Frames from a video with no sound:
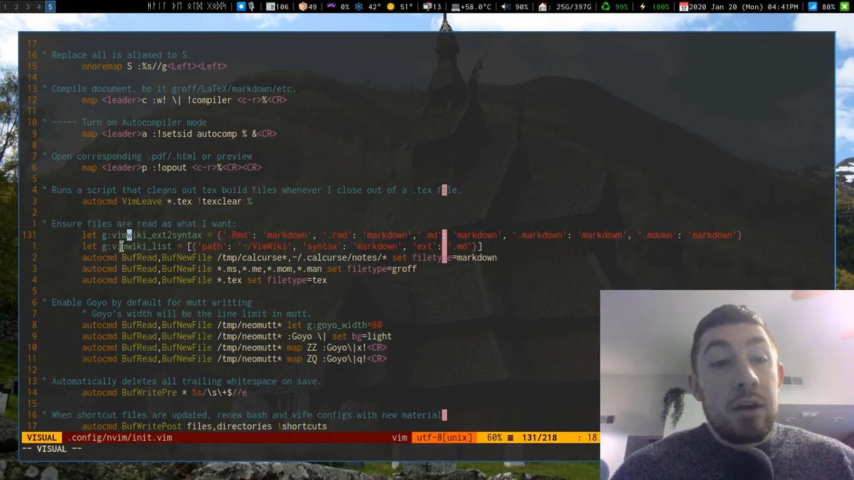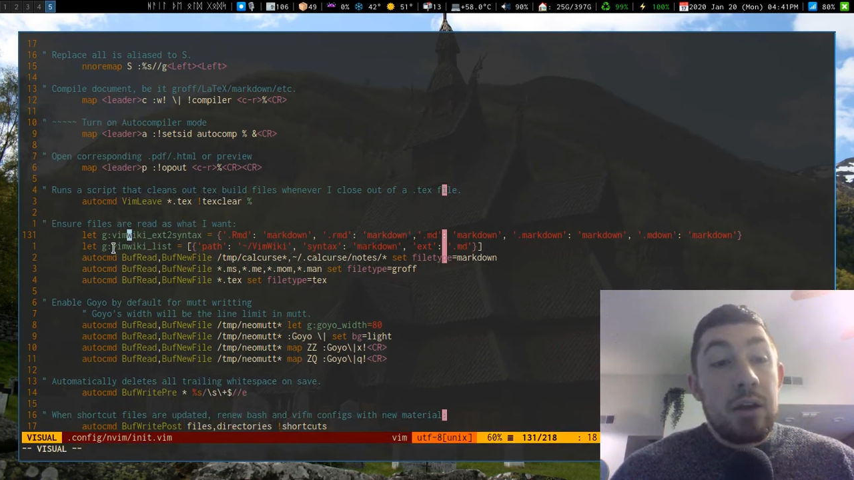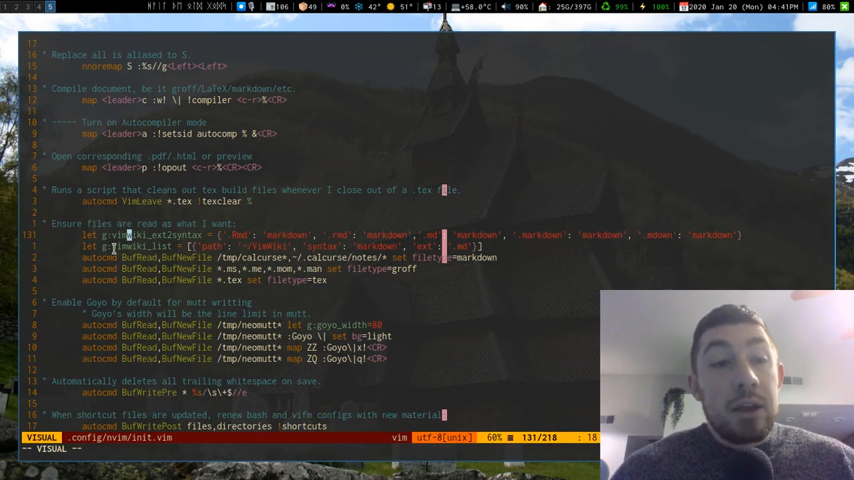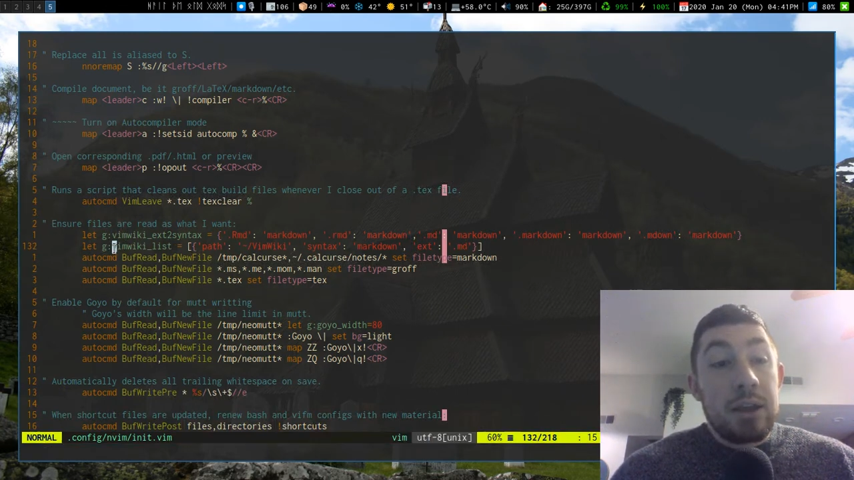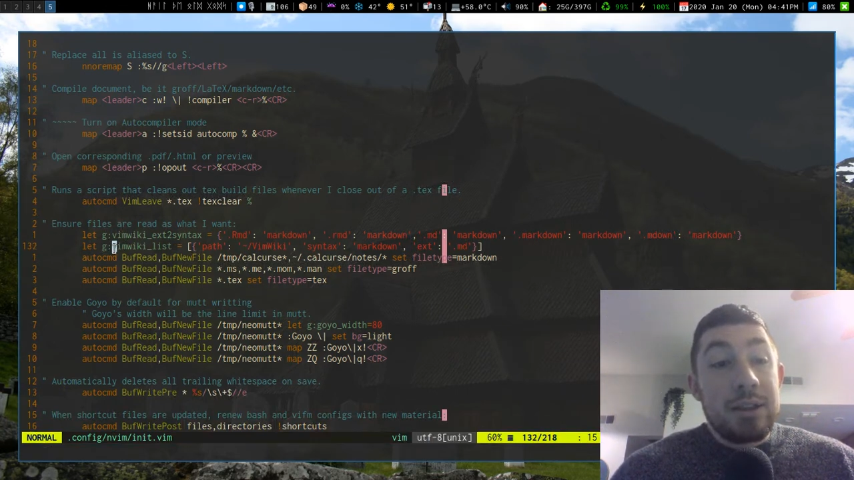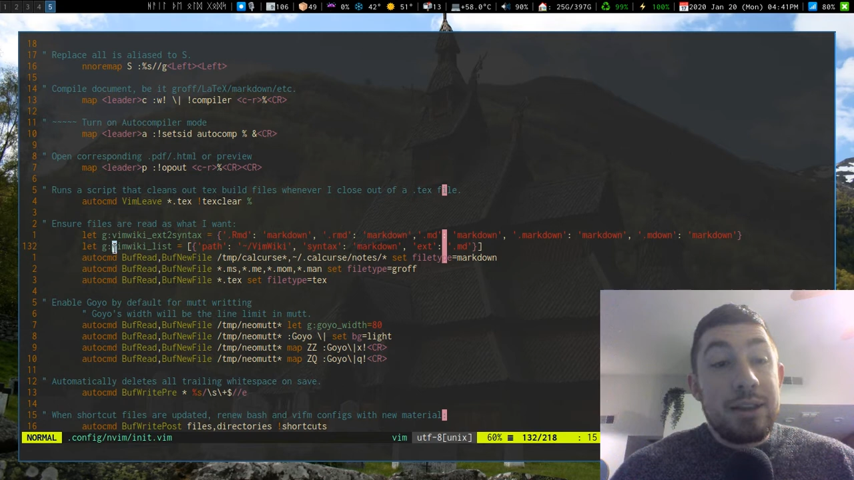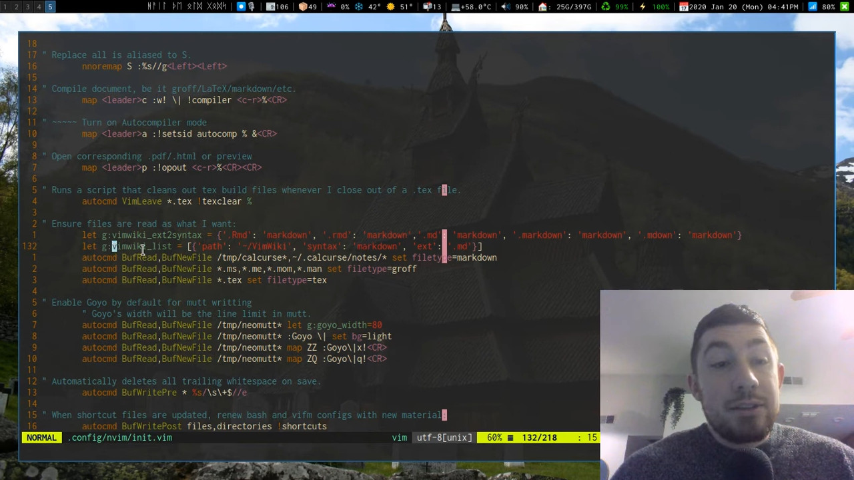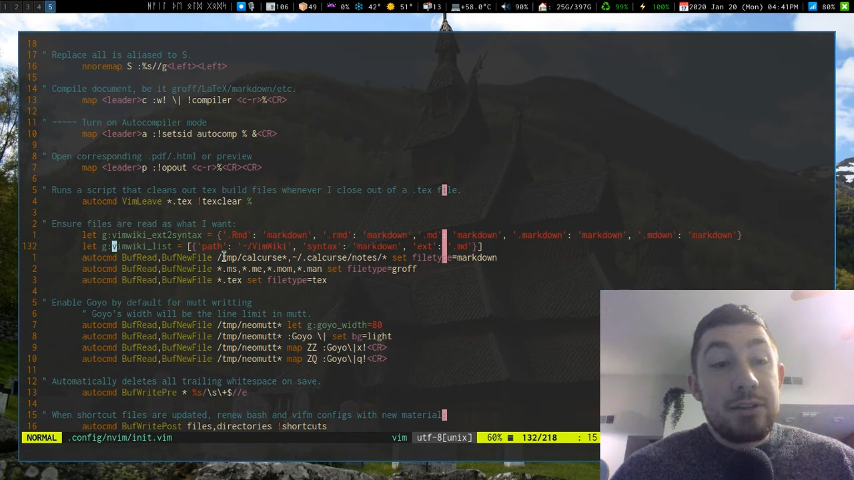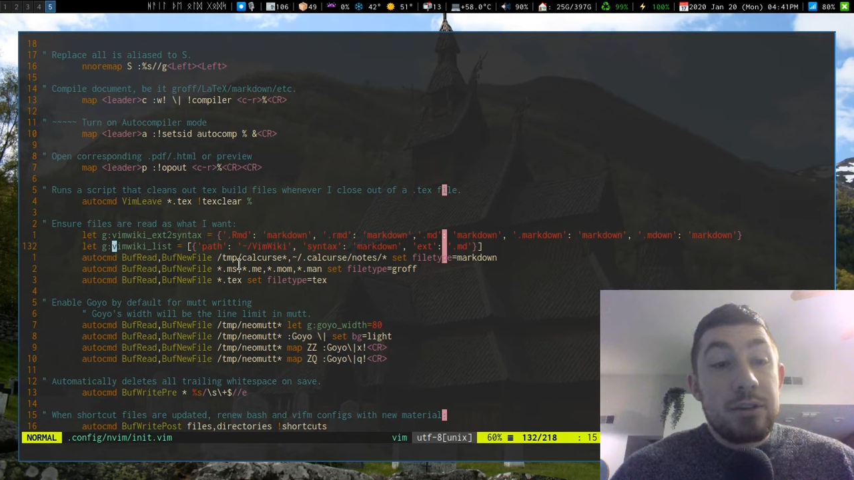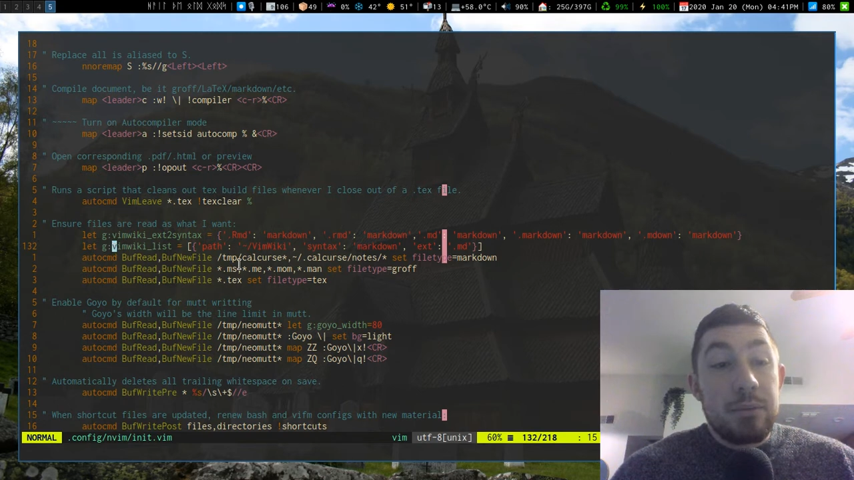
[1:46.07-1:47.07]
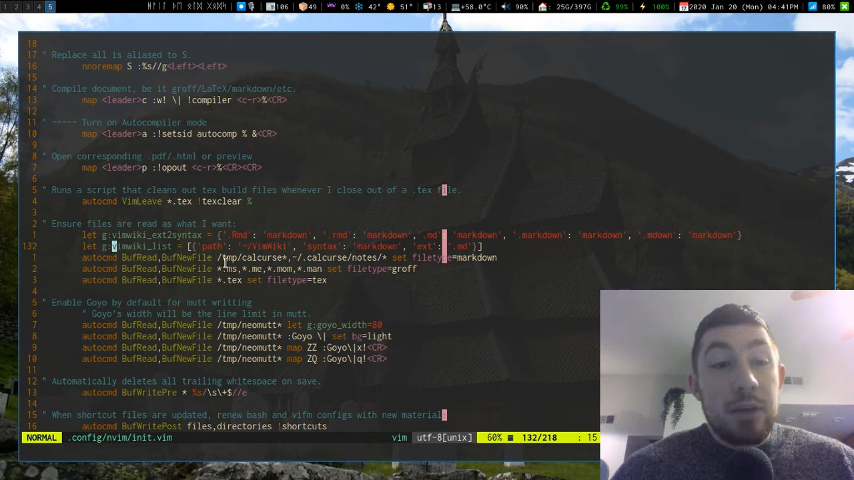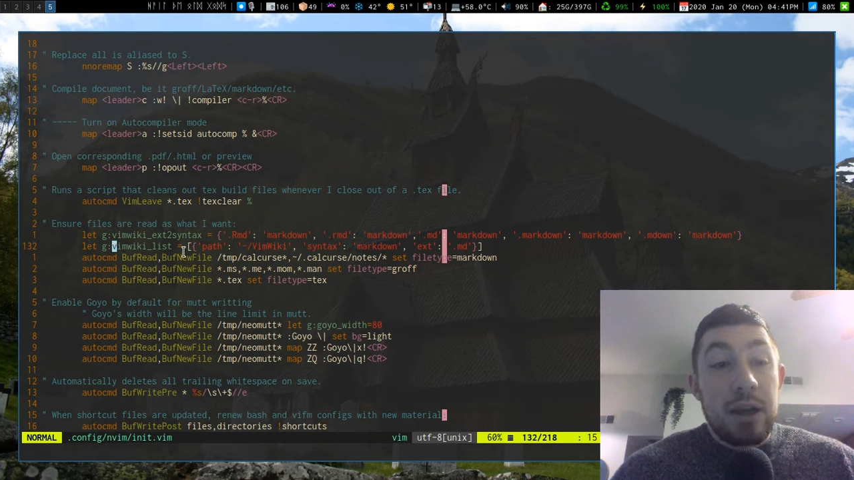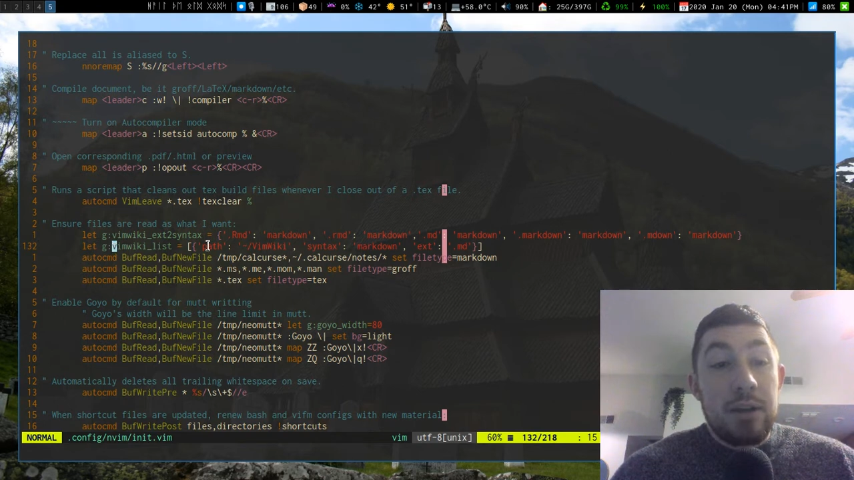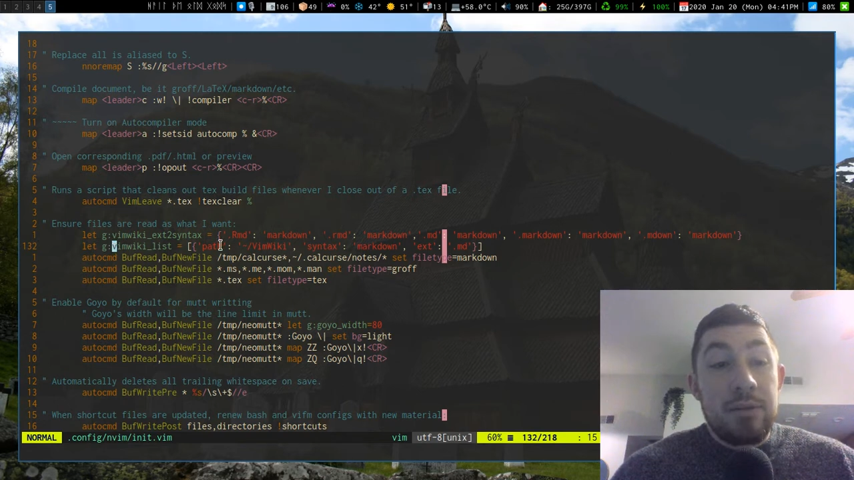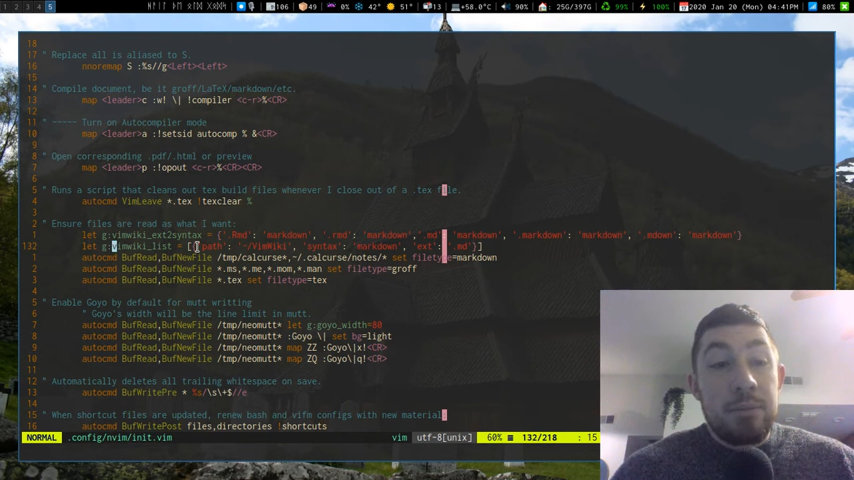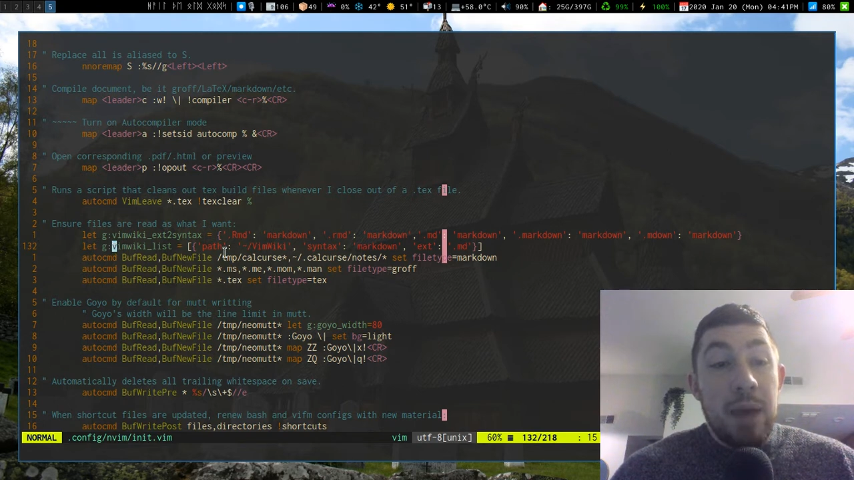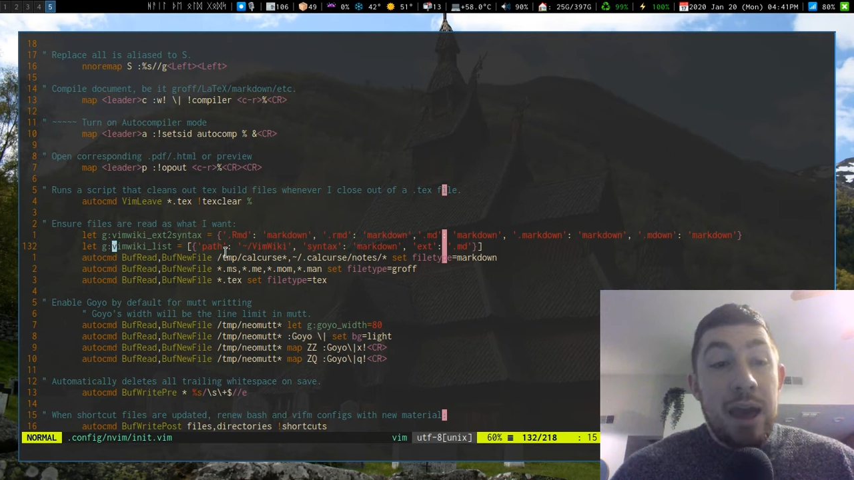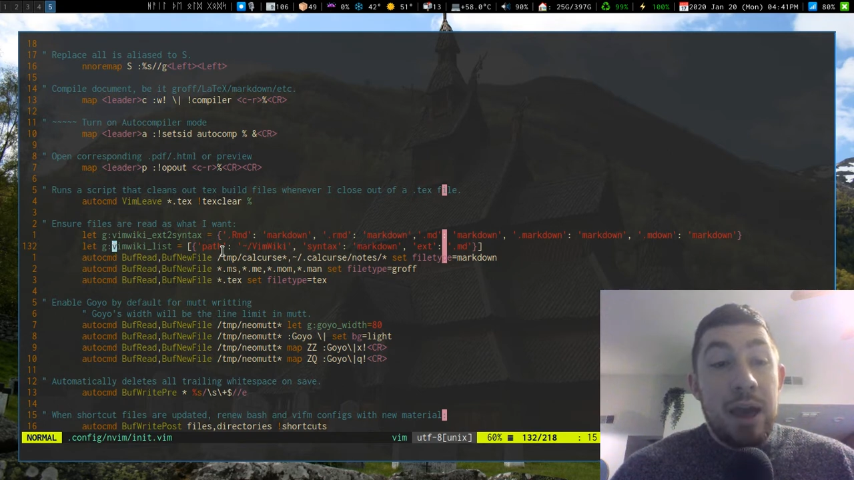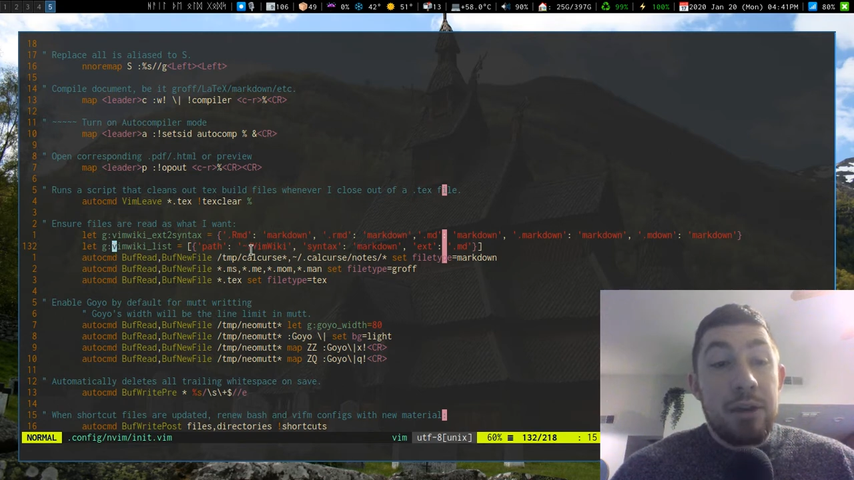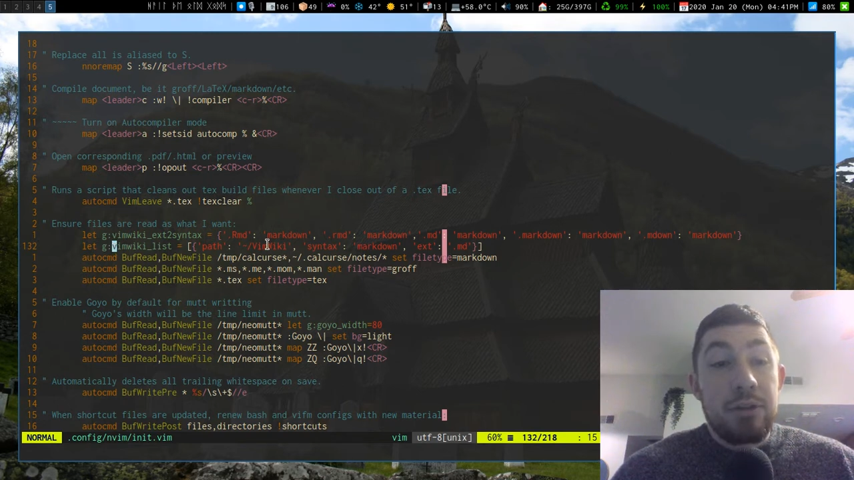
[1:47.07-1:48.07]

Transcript: I can list my path,